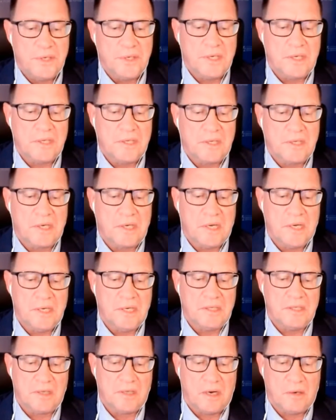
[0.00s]
we
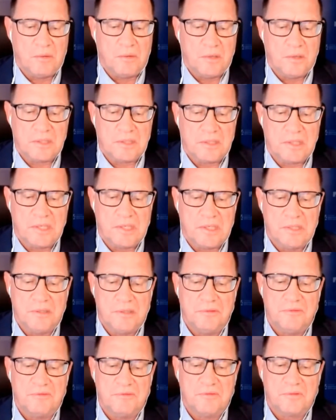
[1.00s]
dedicate
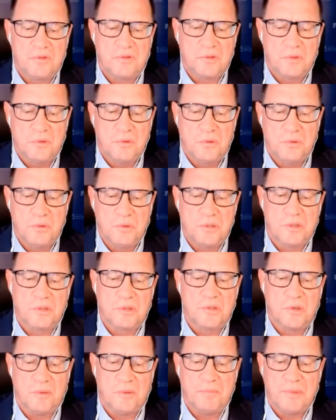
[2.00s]
ourselves to
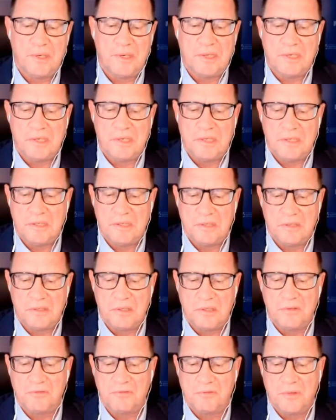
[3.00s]
the topic in
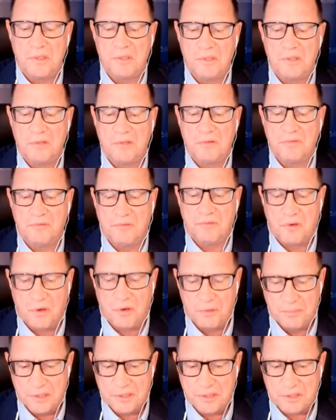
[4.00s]
different
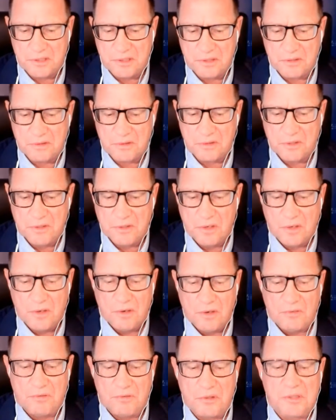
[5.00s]
formats.
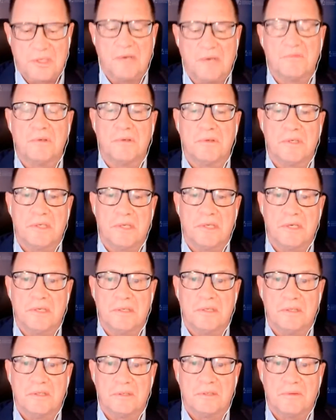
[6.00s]
For several
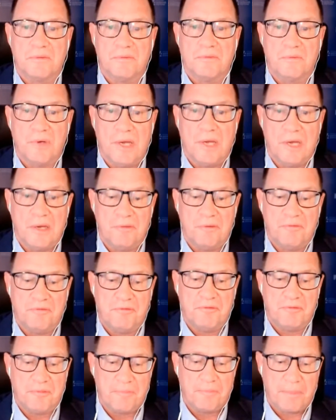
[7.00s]
years, we
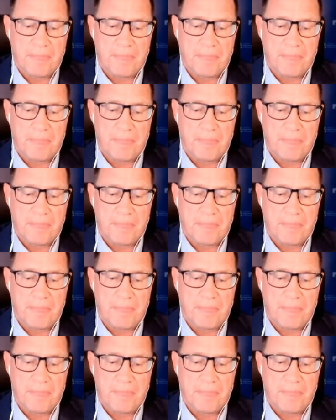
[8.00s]
have